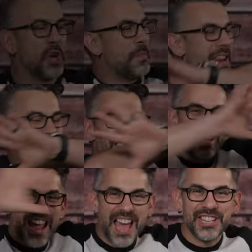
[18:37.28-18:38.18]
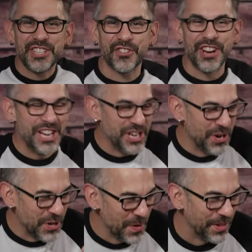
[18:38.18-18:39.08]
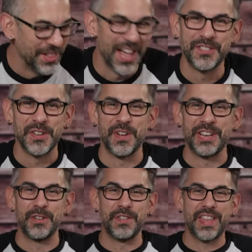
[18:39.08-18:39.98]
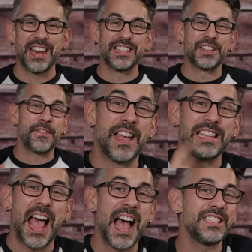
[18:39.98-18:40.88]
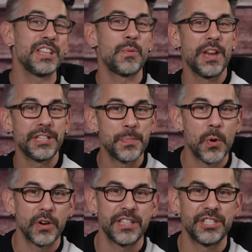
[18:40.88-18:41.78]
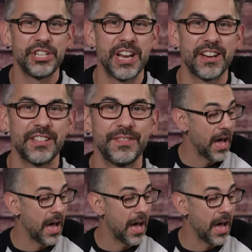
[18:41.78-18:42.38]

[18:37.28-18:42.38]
You made it to the end screen. YouTube loves it when you do that. It's a fantastic way to support this channel.